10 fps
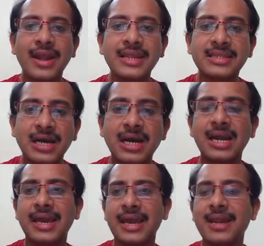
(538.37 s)
at the third
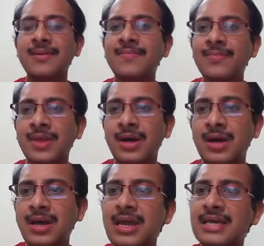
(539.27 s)
layer
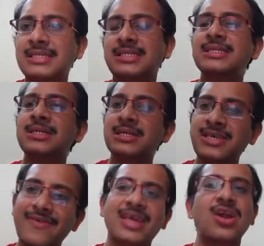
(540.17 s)
is
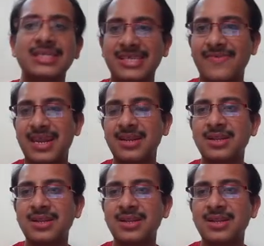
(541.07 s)
7x7.